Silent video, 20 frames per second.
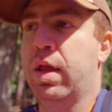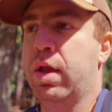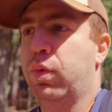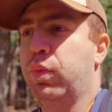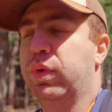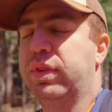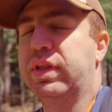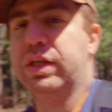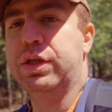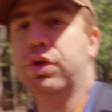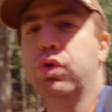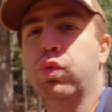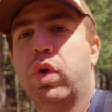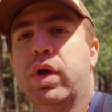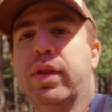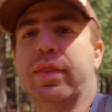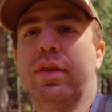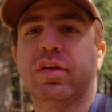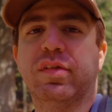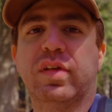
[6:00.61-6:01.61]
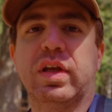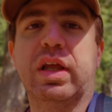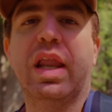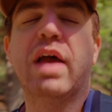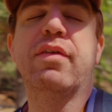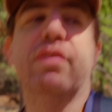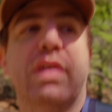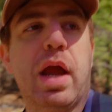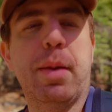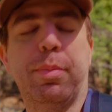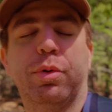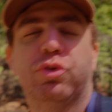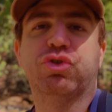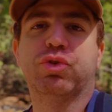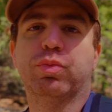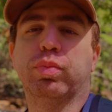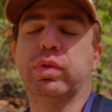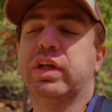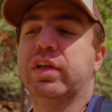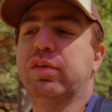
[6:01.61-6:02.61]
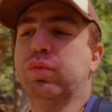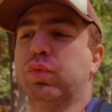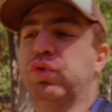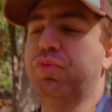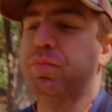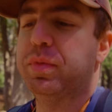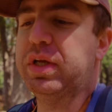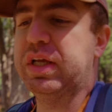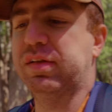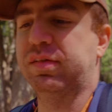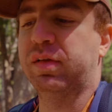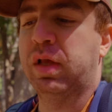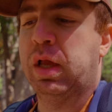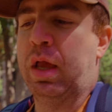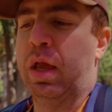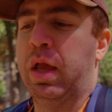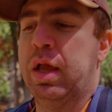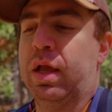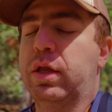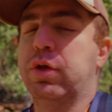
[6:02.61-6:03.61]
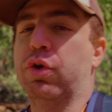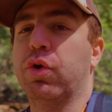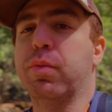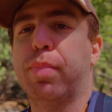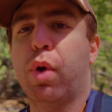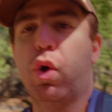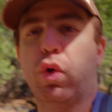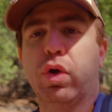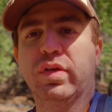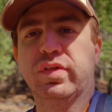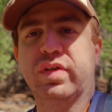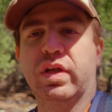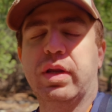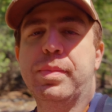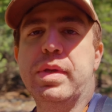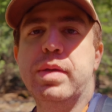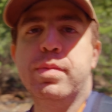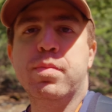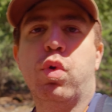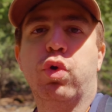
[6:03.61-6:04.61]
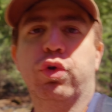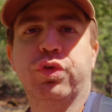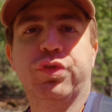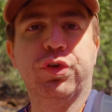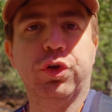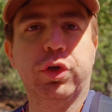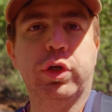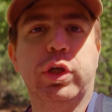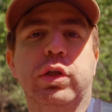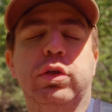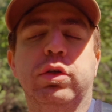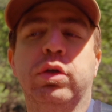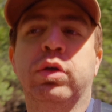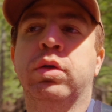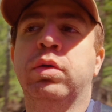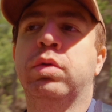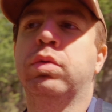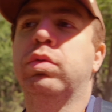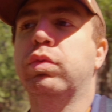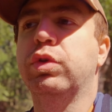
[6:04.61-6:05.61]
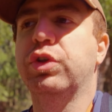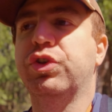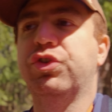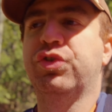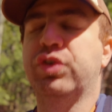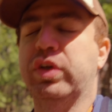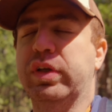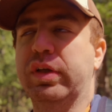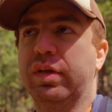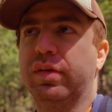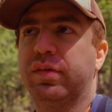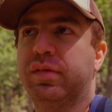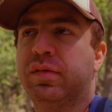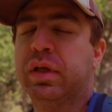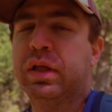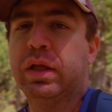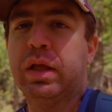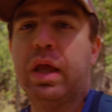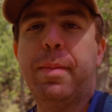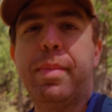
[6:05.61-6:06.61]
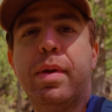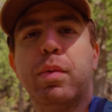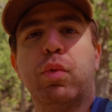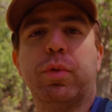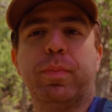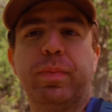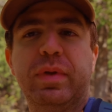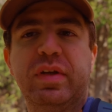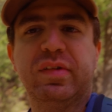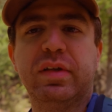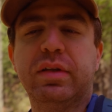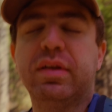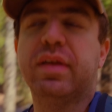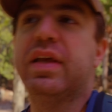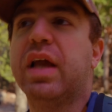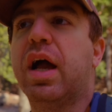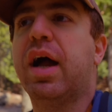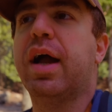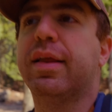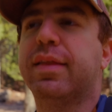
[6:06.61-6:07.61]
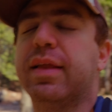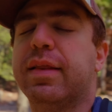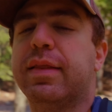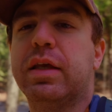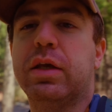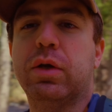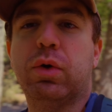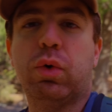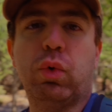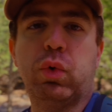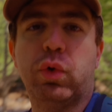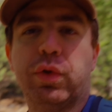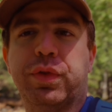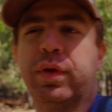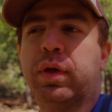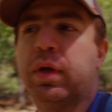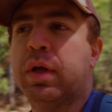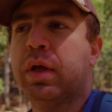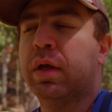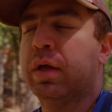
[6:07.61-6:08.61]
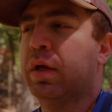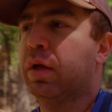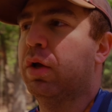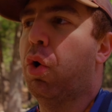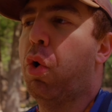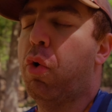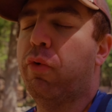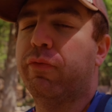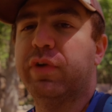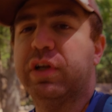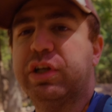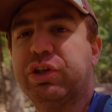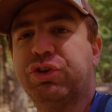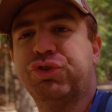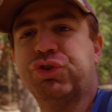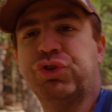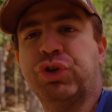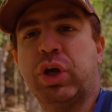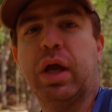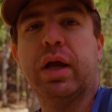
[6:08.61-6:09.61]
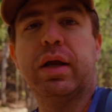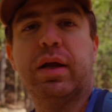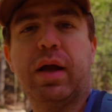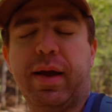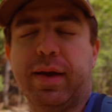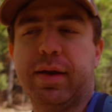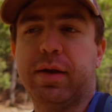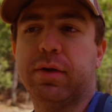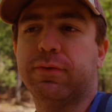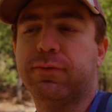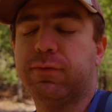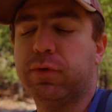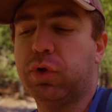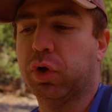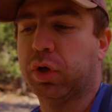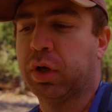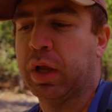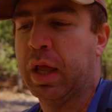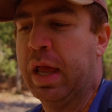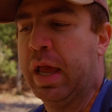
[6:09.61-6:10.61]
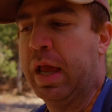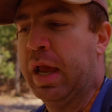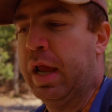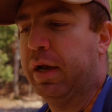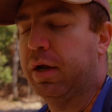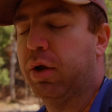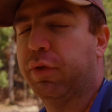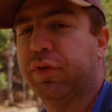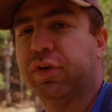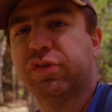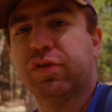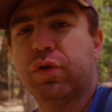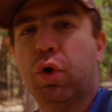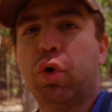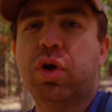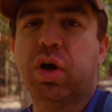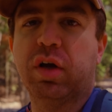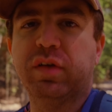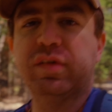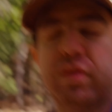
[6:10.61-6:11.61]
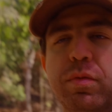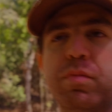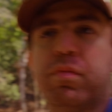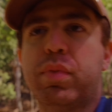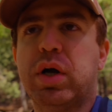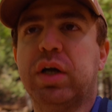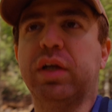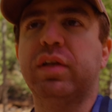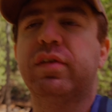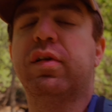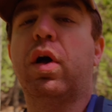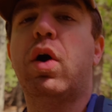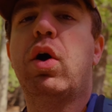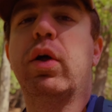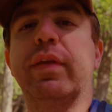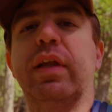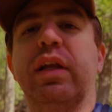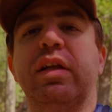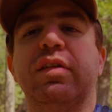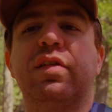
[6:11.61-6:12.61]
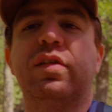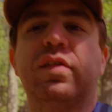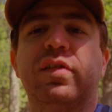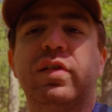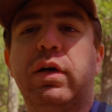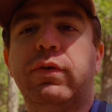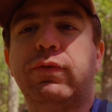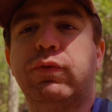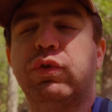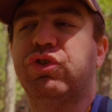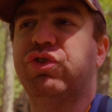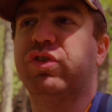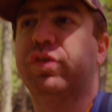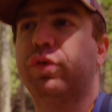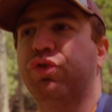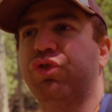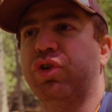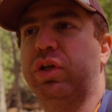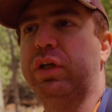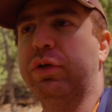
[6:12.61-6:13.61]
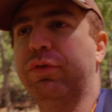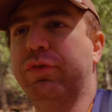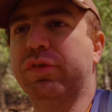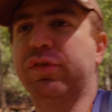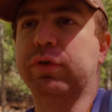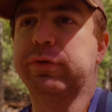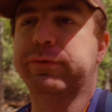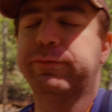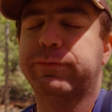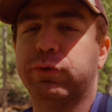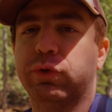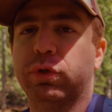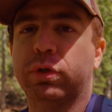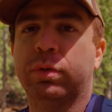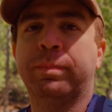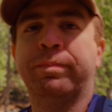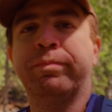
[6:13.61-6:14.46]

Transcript: with the new one there's 11 aperture blades, which means your bokeh is going to be more circular, which is a bit more pleasing to the eye than the old ovalish kind of look. Now there's no custom buttons on the lens itself, which is usually reserved for